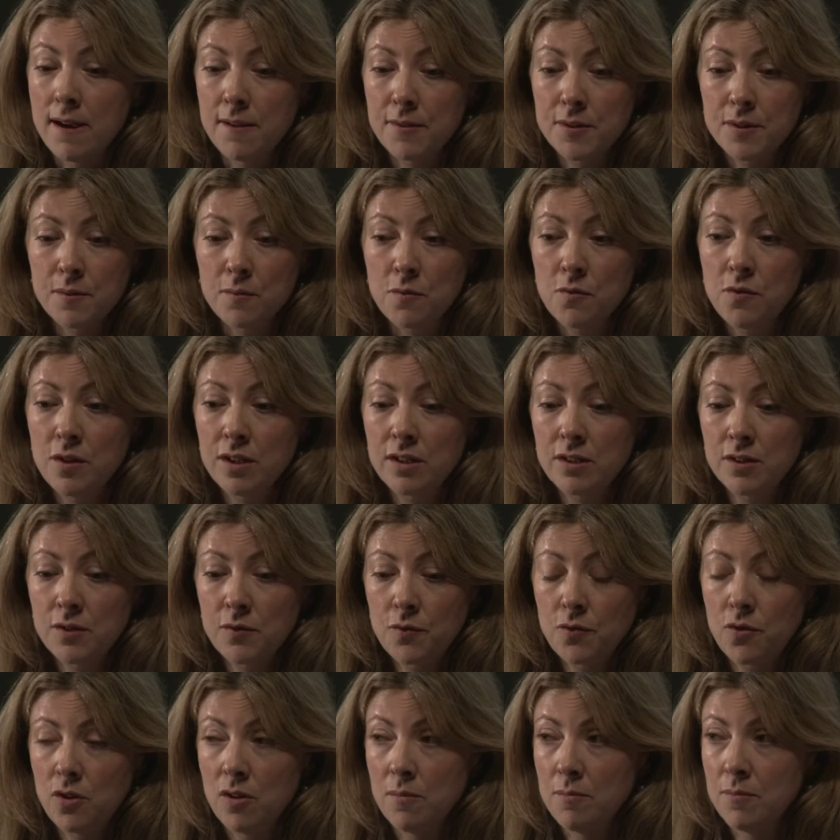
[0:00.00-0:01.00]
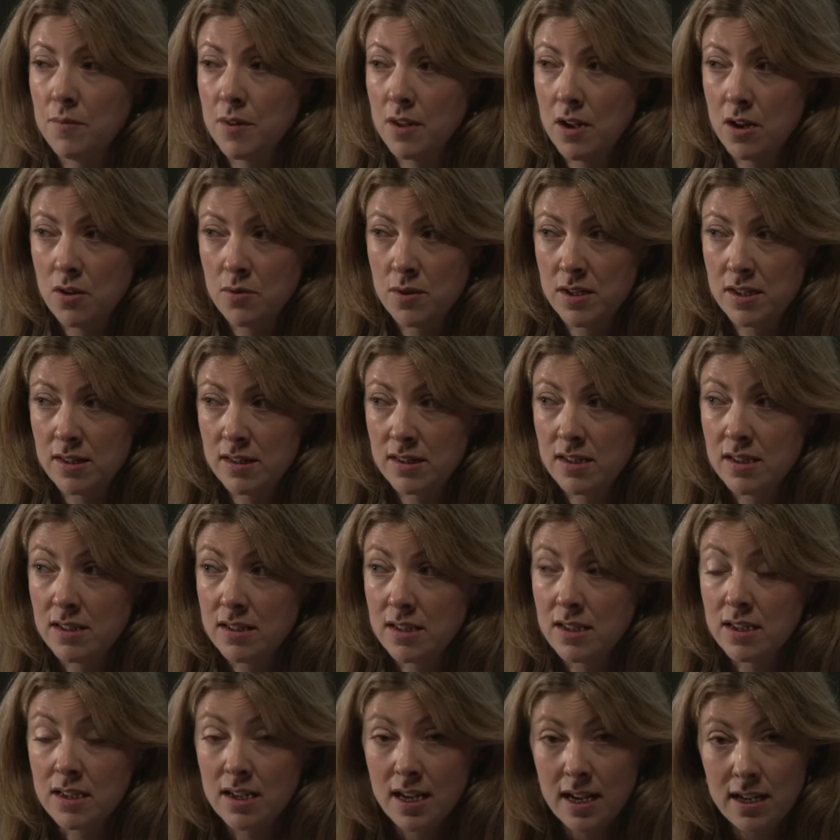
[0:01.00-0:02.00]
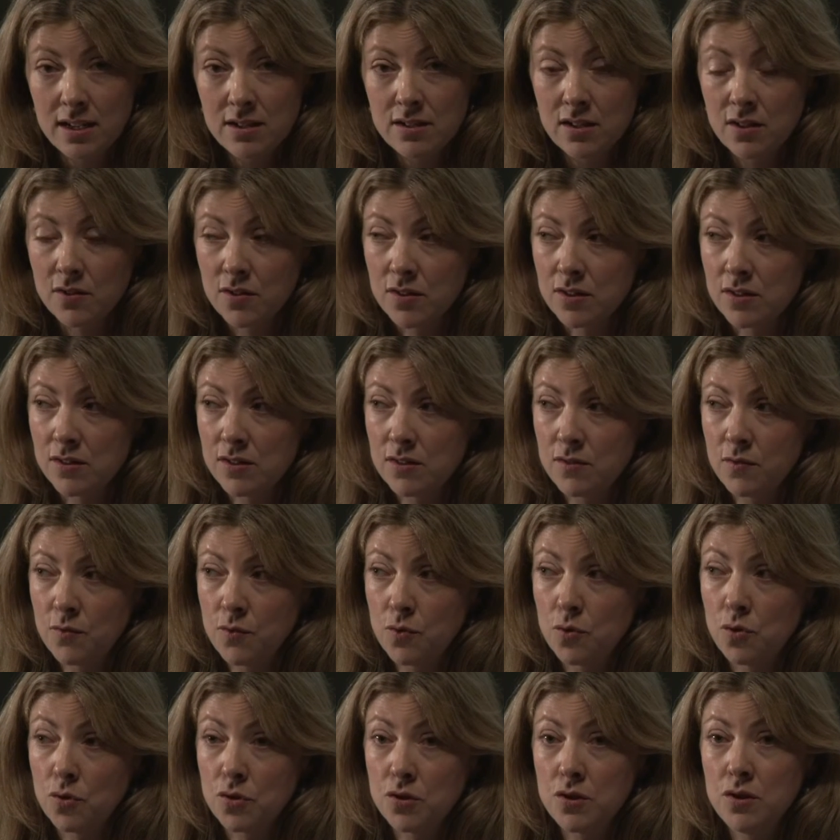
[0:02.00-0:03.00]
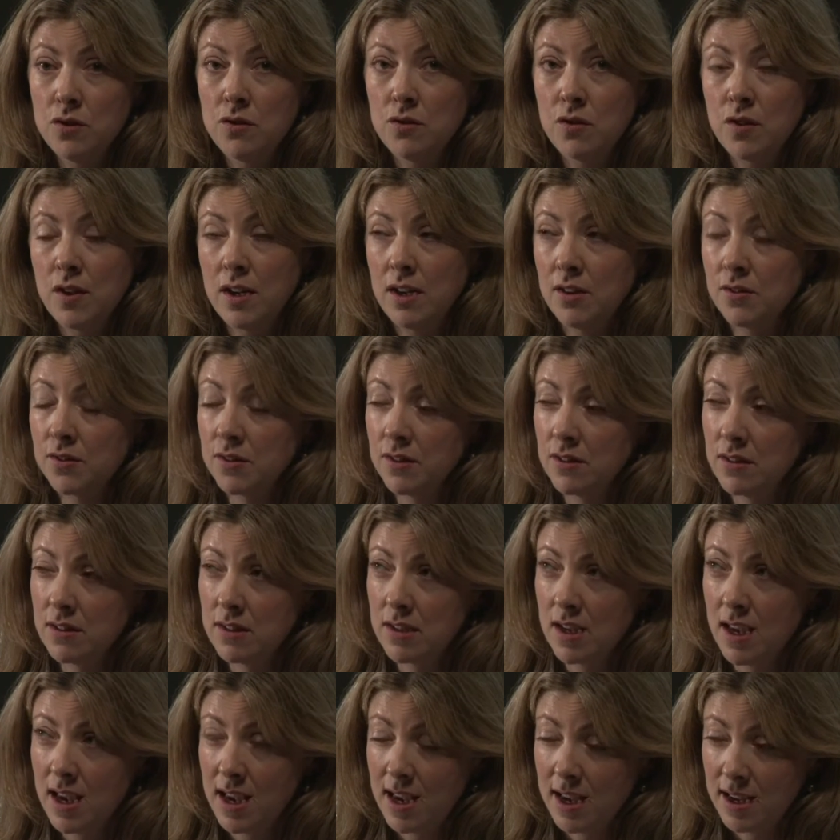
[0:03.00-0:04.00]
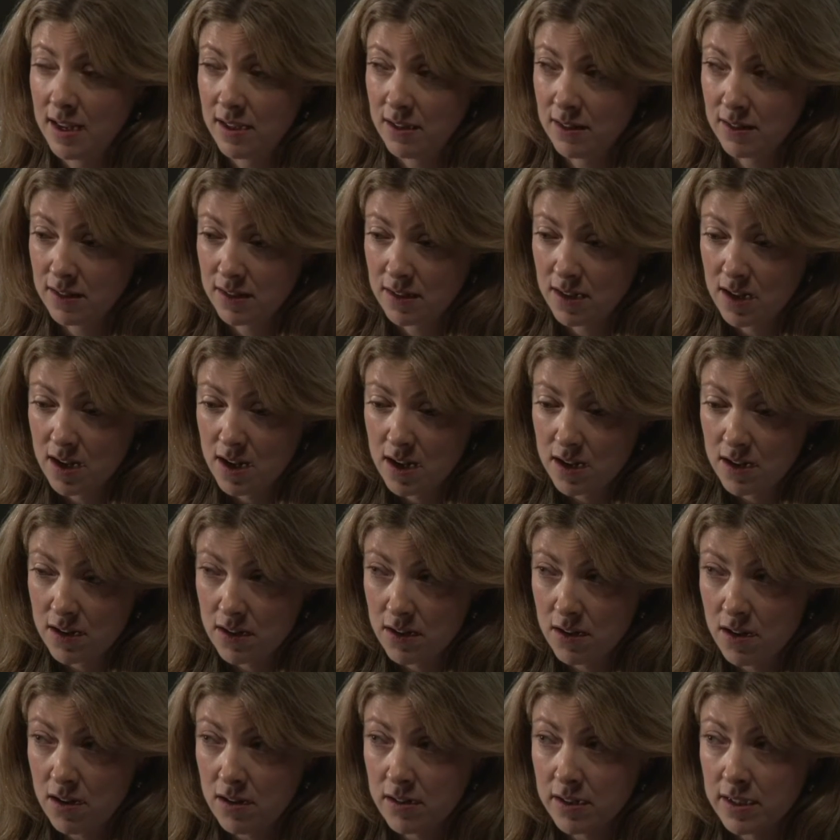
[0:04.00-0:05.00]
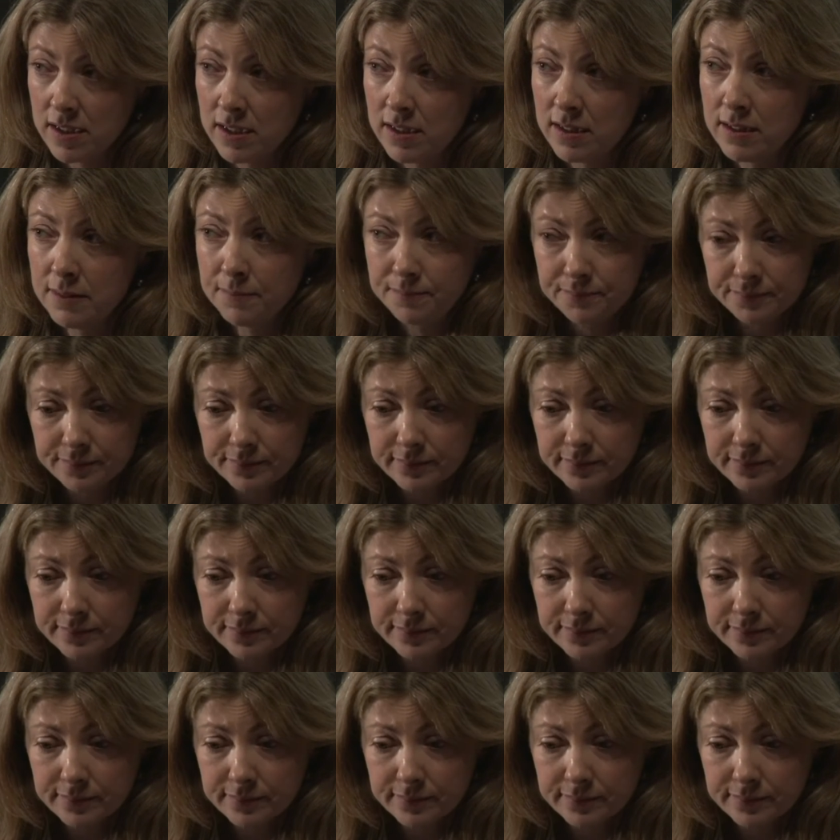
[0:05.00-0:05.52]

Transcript: Some figures from the OECD and others for 2009